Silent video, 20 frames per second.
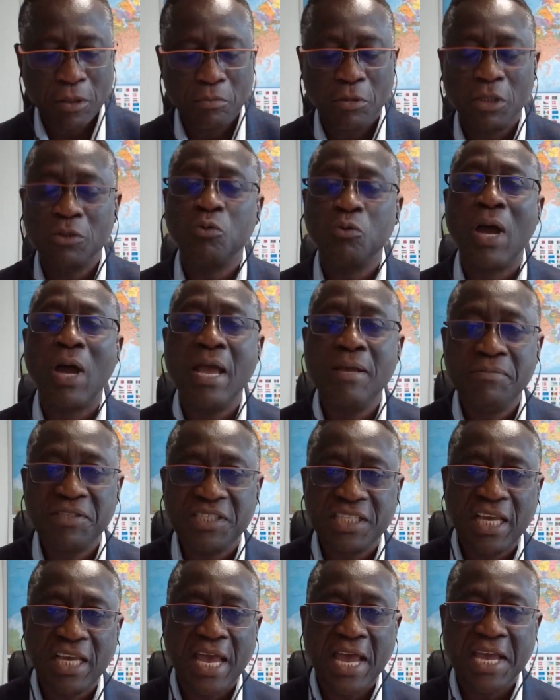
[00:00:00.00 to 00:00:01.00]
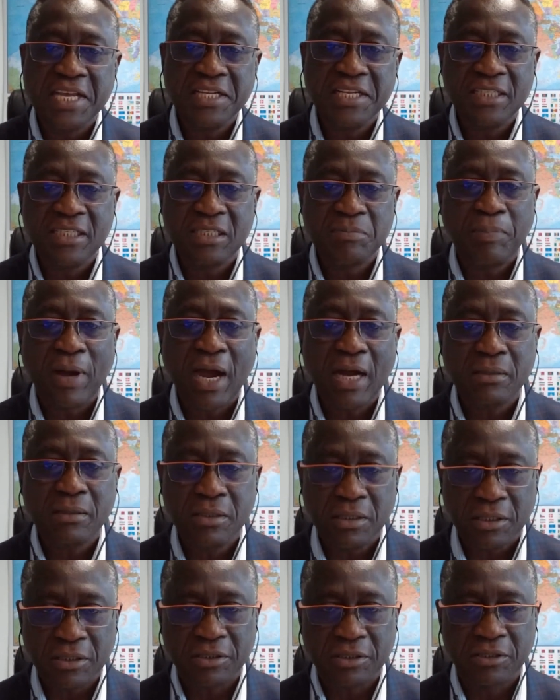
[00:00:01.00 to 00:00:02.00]
But YMCA and its
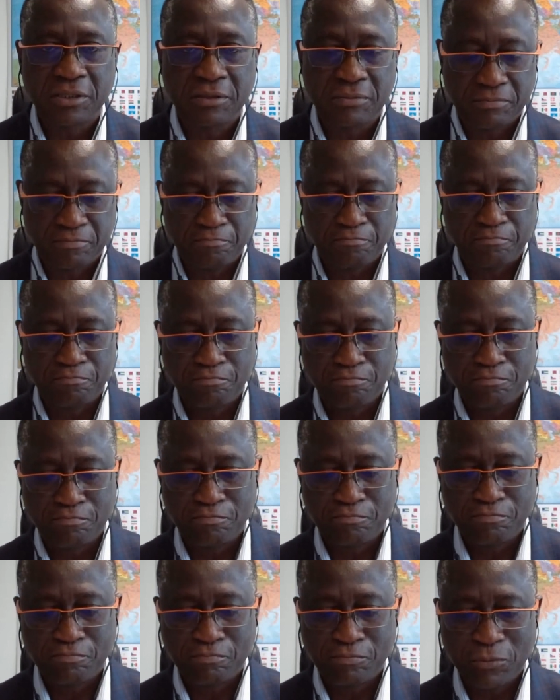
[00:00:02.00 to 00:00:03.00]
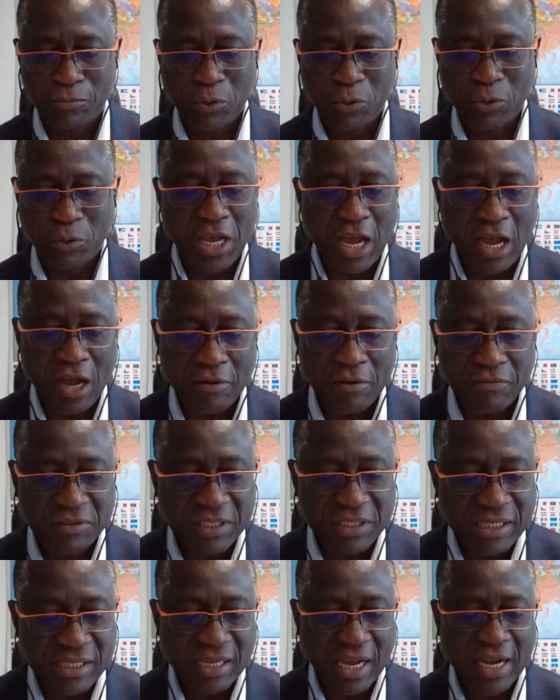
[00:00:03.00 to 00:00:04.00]
partners, we have
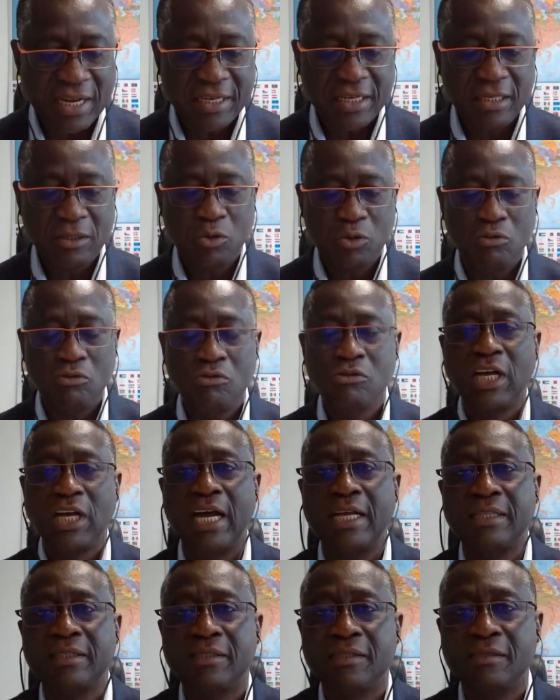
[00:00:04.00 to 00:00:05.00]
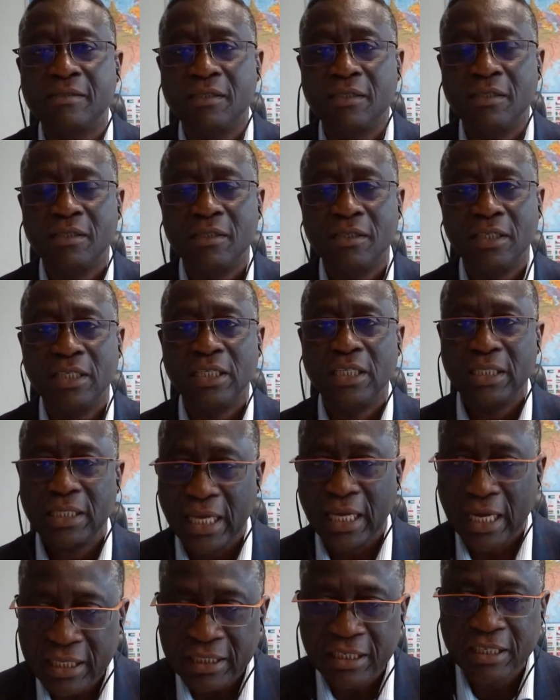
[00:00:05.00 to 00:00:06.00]
decided to look at
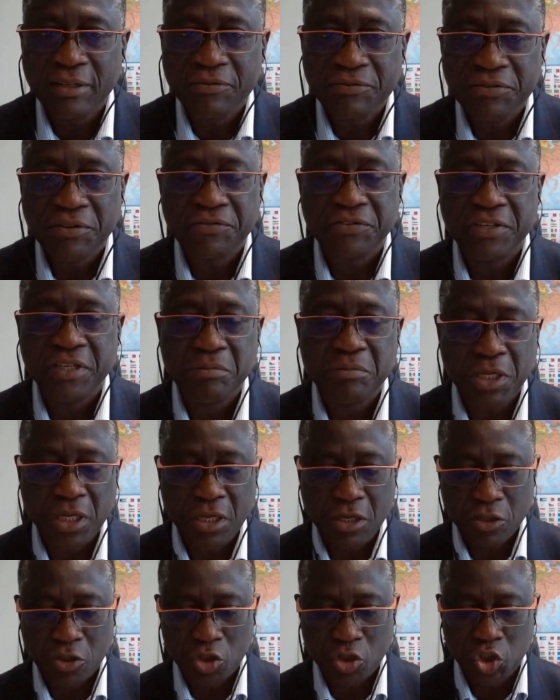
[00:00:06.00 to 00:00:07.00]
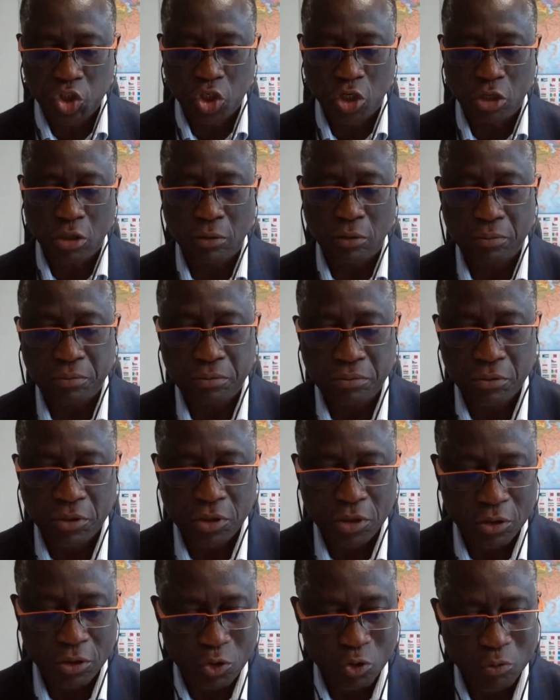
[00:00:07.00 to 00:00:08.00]
the 150 million jobs
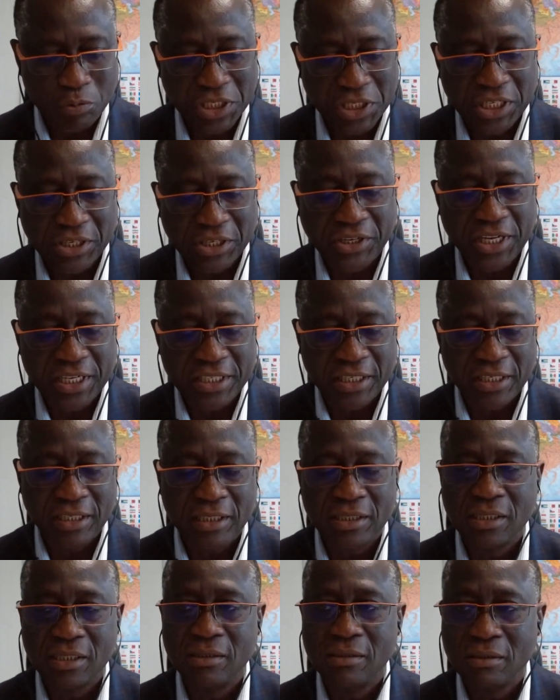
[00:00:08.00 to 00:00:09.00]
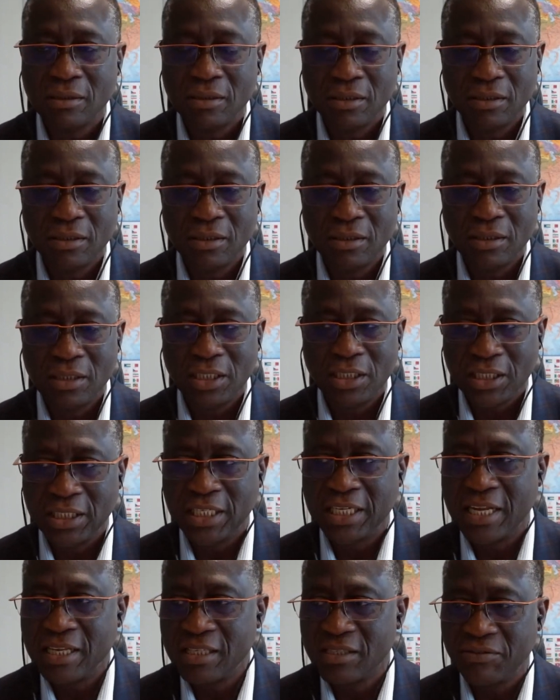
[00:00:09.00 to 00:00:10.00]
to be created in
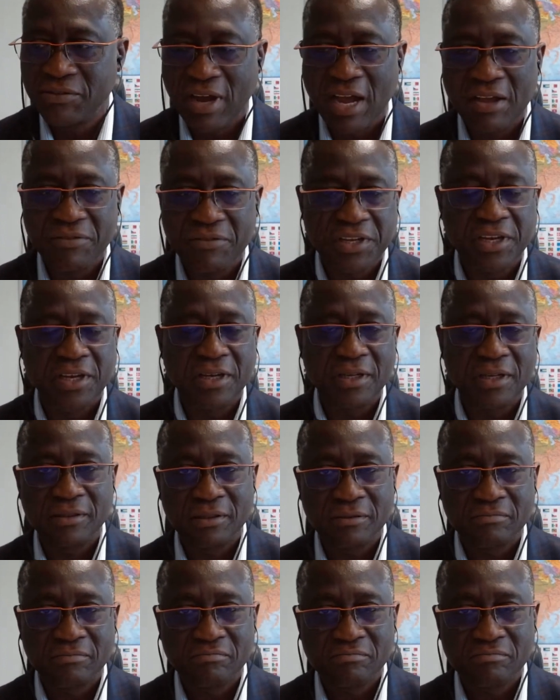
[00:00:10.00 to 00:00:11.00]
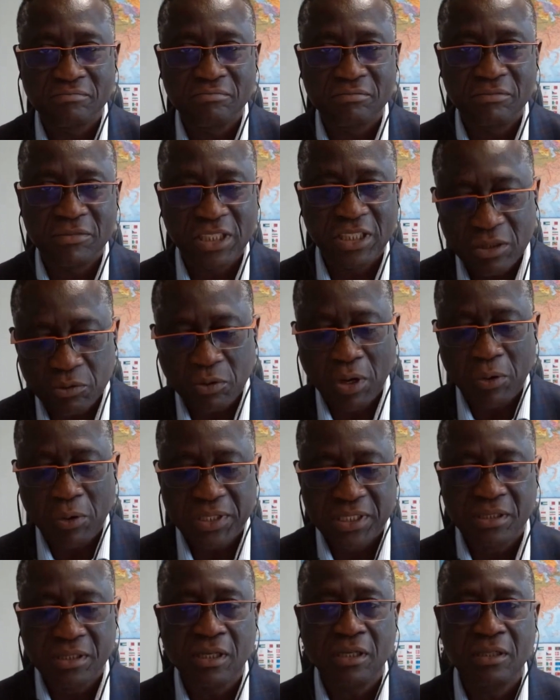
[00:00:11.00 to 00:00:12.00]
the next five years. This is where we
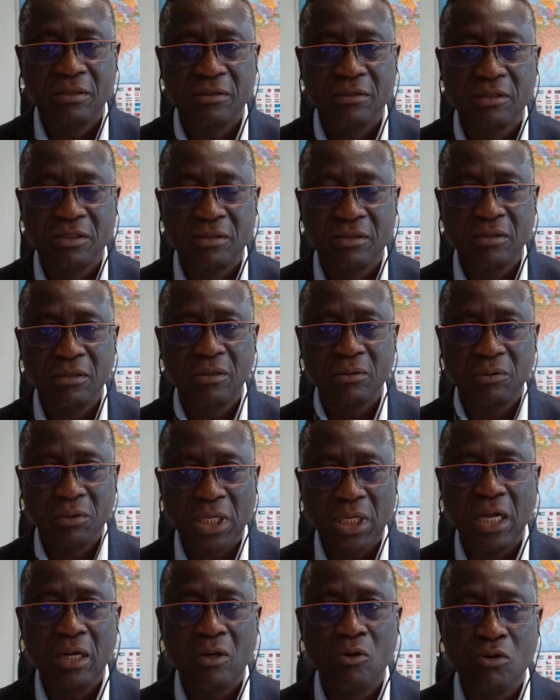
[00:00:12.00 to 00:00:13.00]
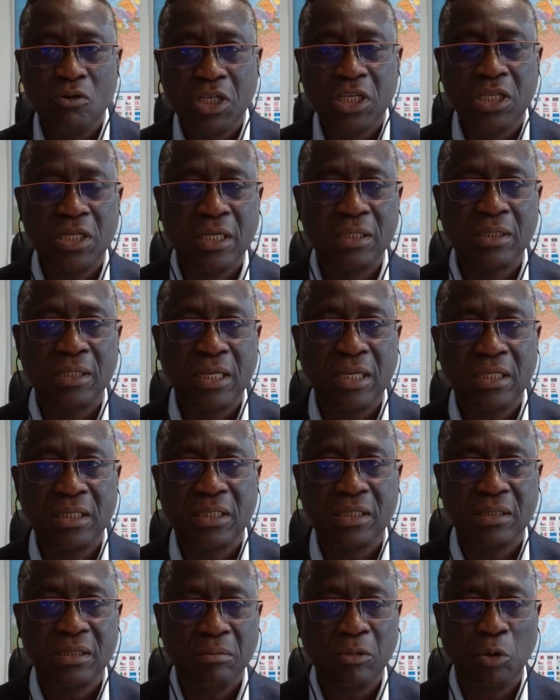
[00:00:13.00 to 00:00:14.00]
stand. We are looking on
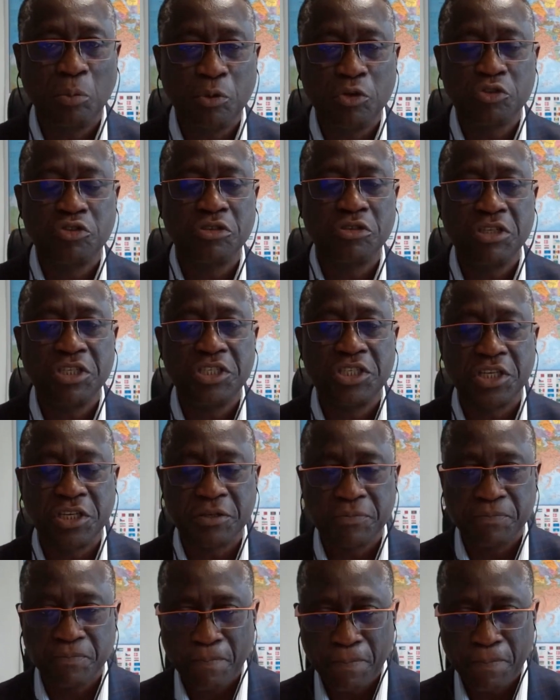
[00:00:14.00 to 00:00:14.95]
this opportunity.